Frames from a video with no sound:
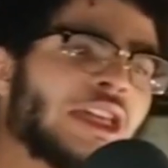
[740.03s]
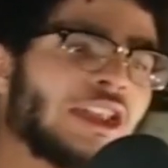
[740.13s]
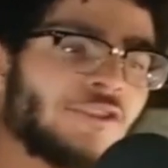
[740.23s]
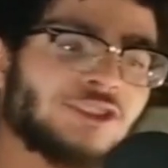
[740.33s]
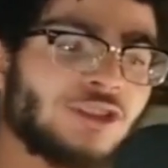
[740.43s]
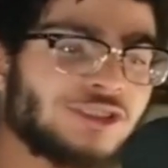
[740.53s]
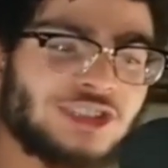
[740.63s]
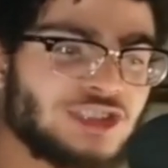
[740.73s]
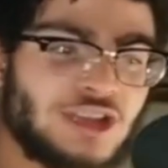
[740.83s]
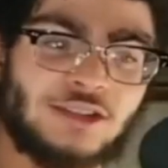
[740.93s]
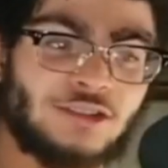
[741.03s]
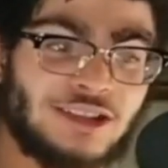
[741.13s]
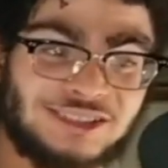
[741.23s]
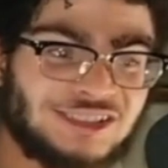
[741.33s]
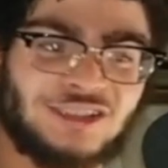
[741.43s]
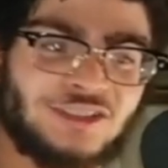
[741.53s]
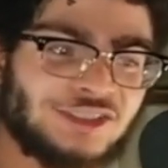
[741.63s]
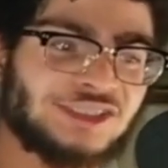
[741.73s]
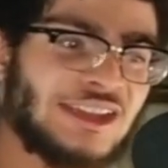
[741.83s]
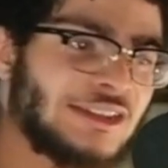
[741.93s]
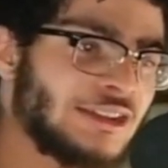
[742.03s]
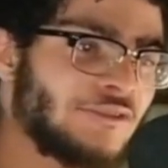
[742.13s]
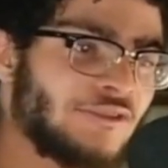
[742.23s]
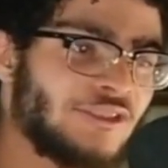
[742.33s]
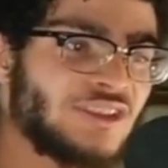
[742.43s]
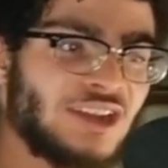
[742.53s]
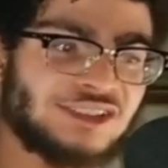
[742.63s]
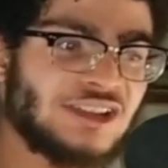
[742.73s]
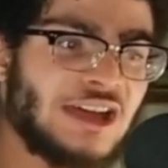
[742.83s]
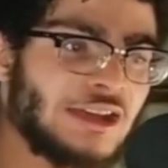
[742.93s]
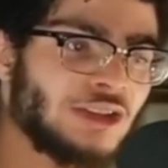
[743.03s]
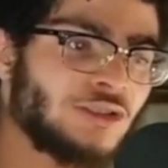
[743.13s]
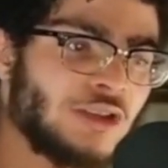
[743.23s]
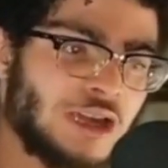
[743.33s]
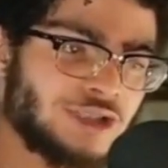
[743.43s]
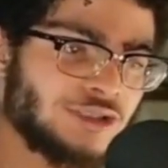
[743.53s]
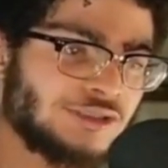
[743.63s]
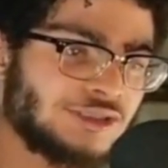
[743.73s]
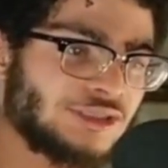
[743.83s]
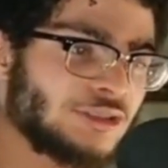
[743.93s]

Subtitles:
if it's hers in general, I still understand it if it's theirs and not Inuyasha's.